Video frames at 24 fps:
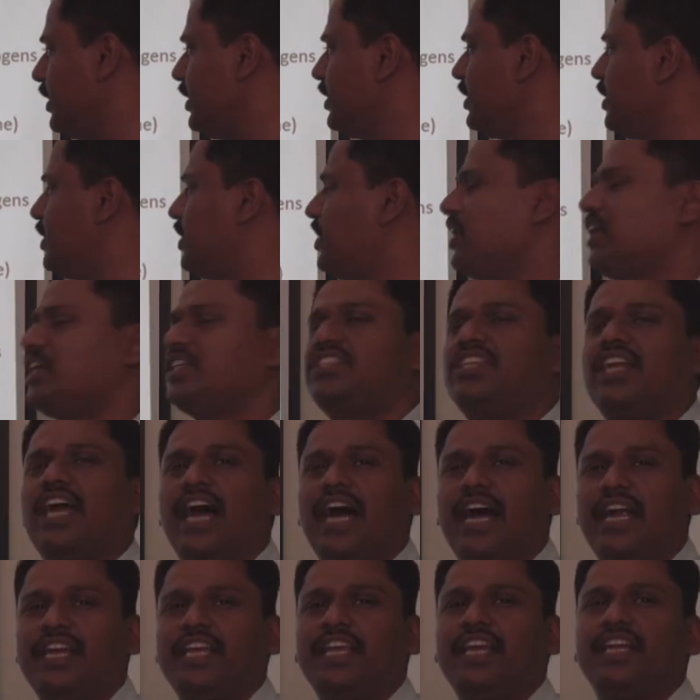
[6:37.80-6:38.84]
increased
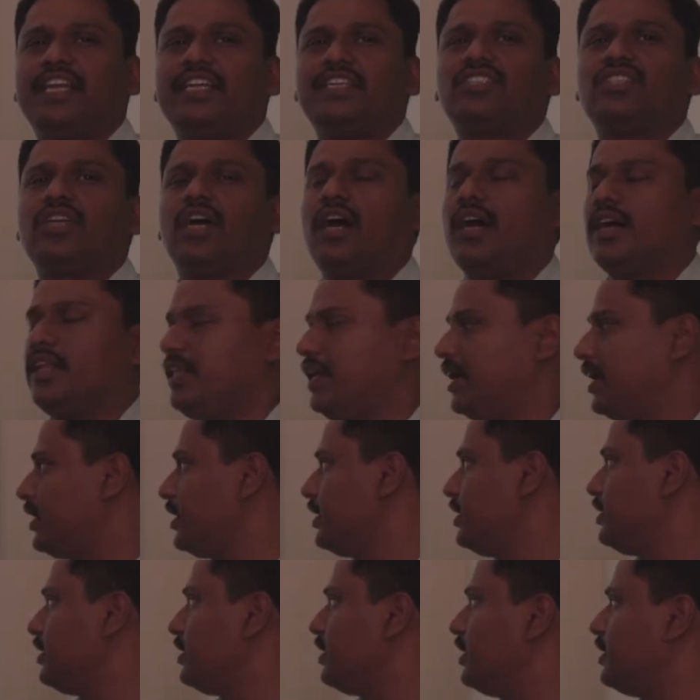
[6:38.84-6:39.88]
adherence are there.